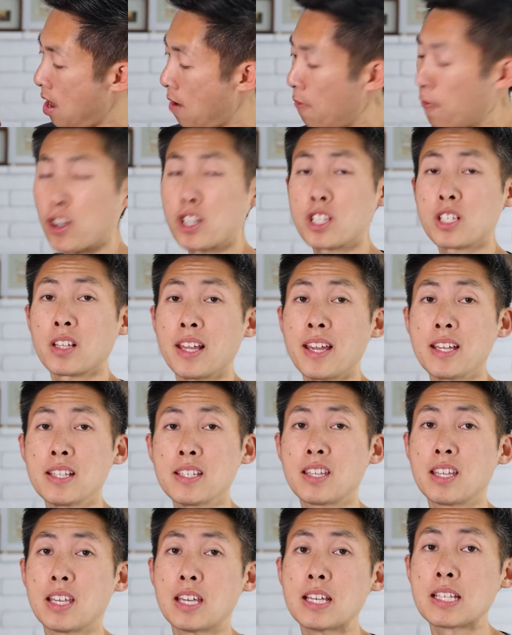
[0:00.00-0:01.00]
At first
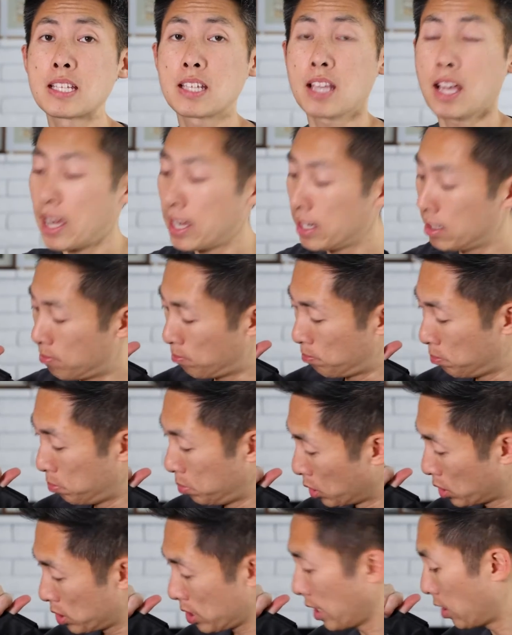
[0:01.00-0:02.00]
glance, the inside
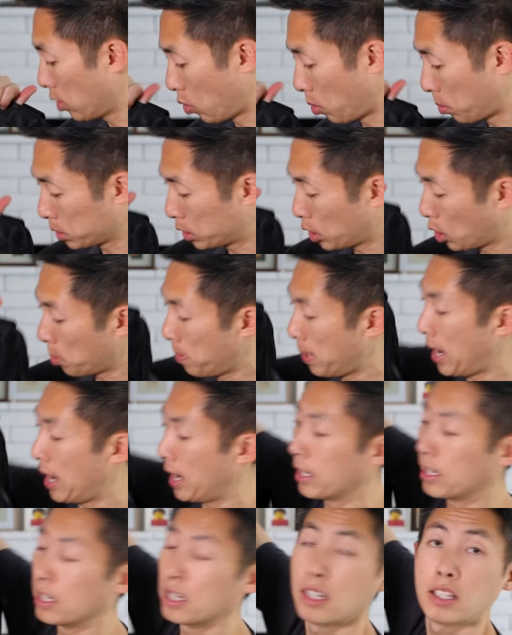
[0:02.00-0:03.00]
looks like a normal tote
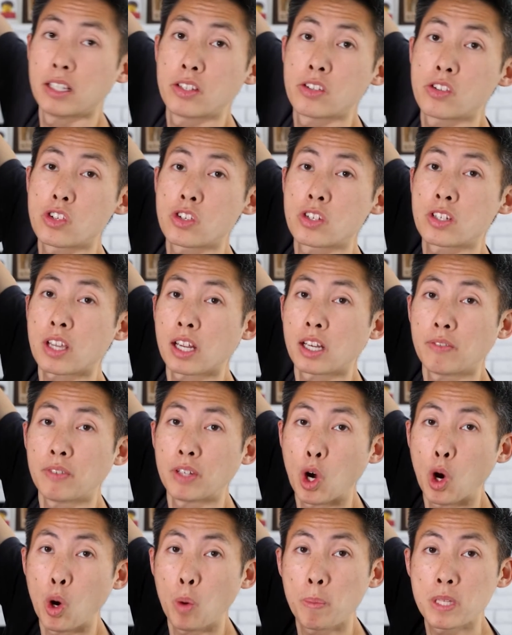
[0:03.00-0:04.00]
bag. It's just kind of
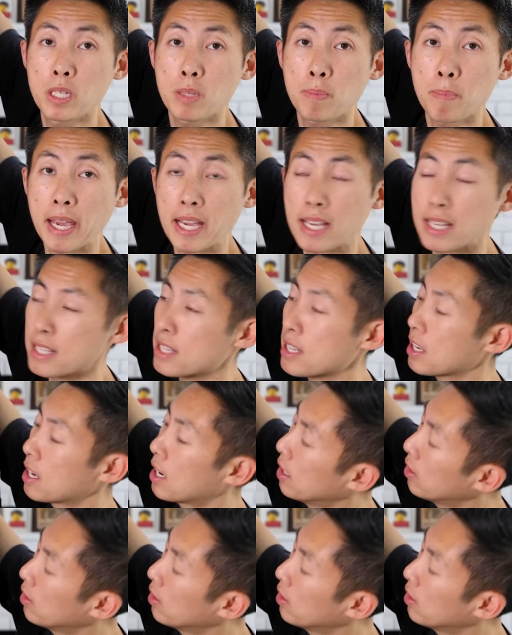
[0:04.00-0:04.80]
an open space.